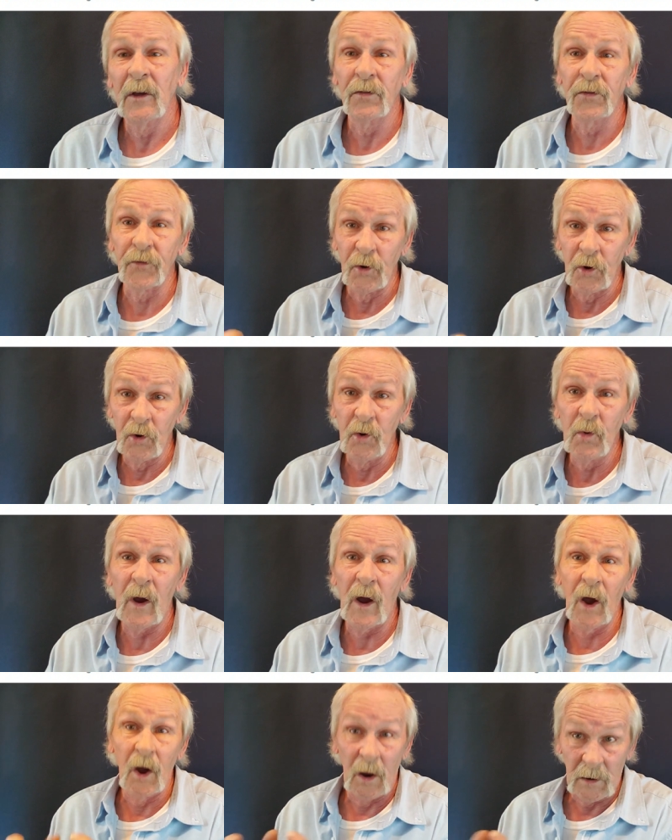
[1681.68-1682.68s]
through
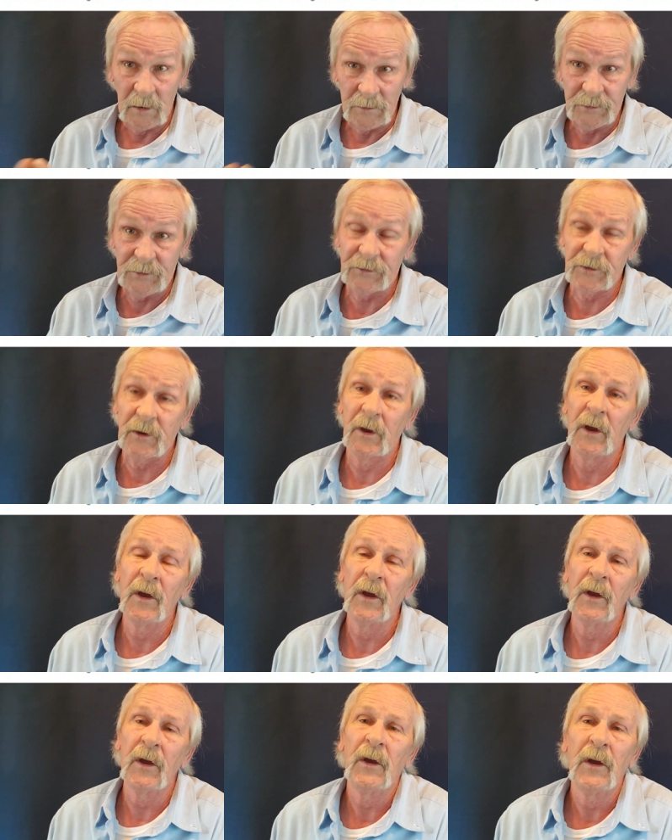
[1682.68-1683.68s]
us,
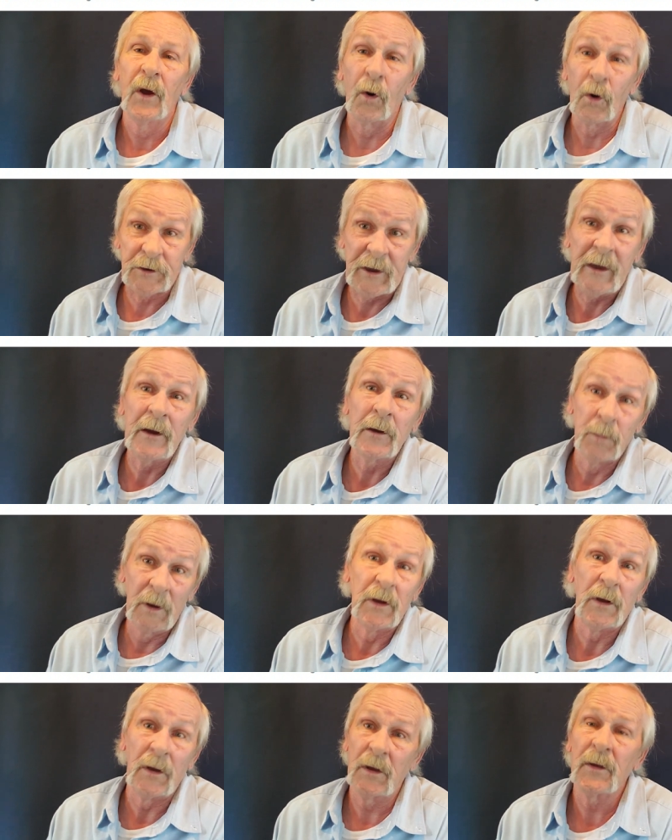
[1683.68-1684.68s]
or can
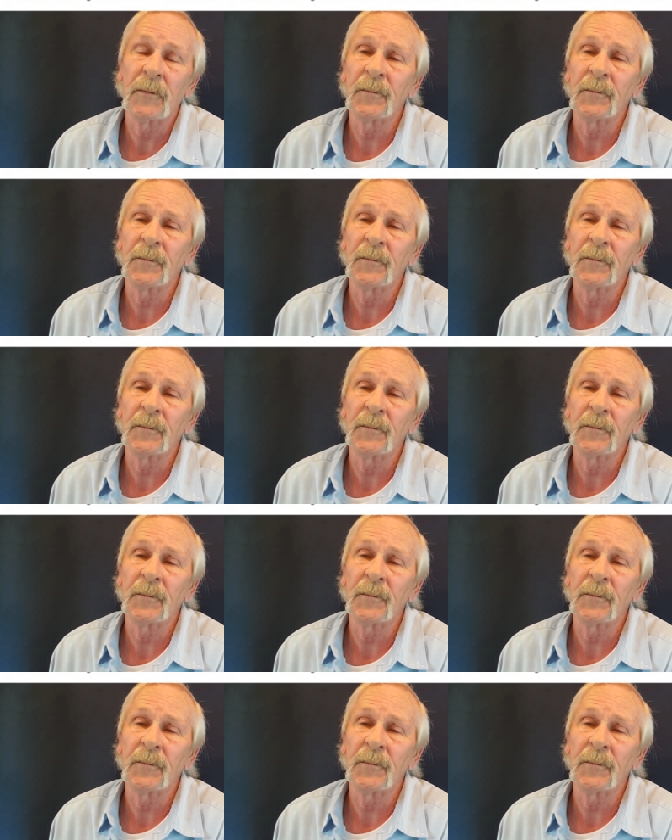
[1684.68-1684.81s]
be.